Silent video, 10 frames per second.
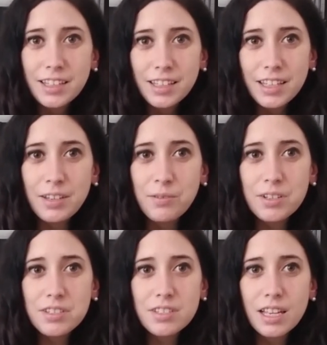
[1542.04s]
he
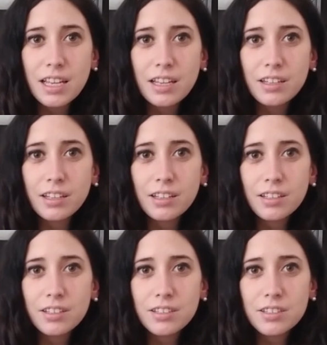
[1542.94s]
was like,
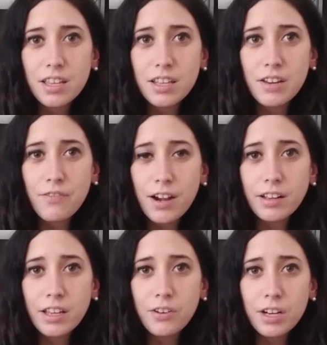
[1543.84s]
and then he
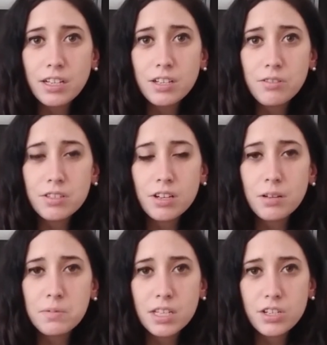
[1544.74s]
finally agreed to do the
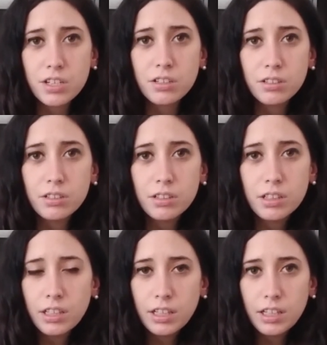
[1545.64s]
circumcision.
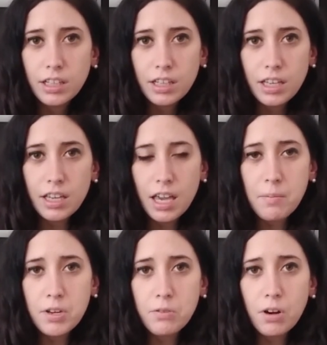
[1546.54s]
He came
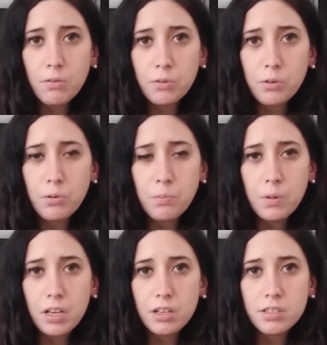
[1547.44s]
into our room
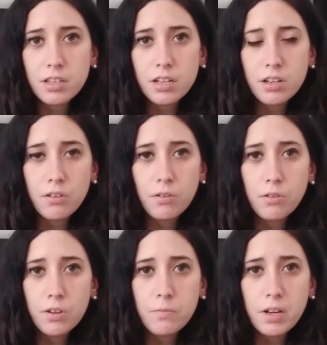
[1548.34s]
and said, you know, oh,
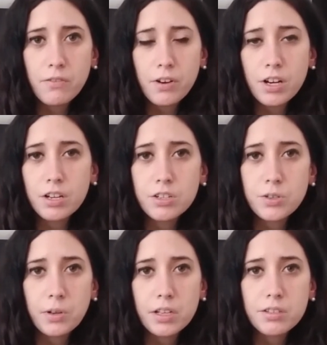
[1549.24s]
you made a very good
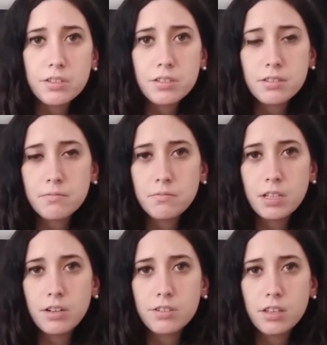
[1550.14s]
choice.
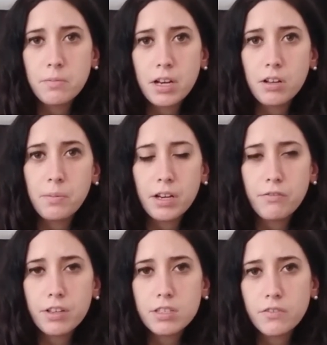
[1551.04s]
Here's all the medical
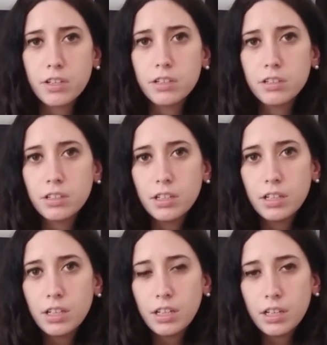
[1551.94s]
benefits of it.
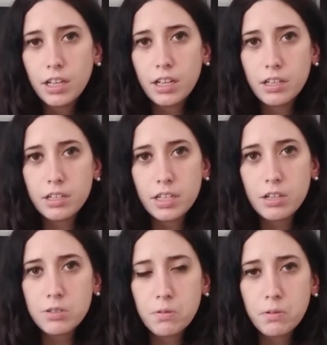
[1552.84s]
And
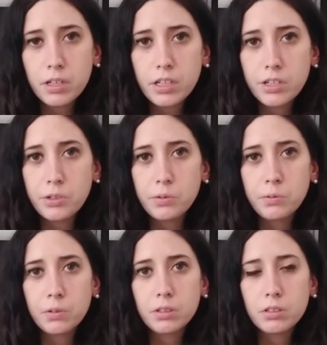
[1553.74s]
here's what we're going to do.
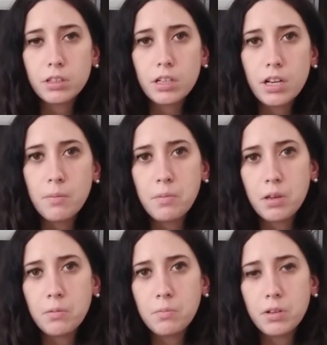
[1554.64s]
We're going to numb
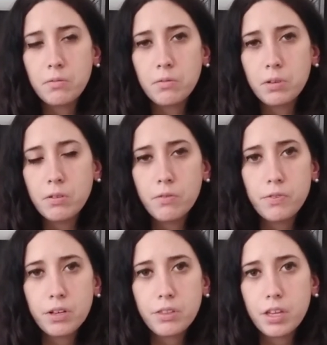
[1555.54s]
him and he won't
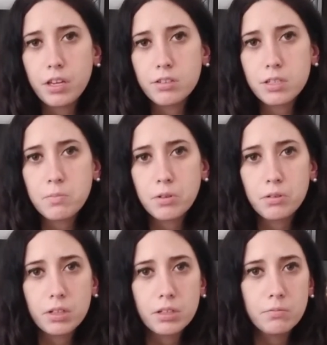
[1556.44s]
feel a thing. He'll sleep through
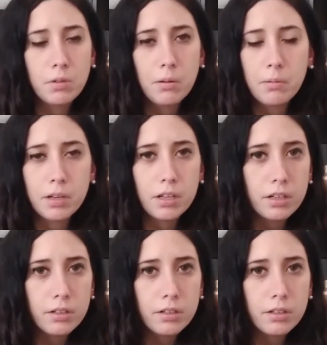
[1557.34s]
it, blah, blah, blah.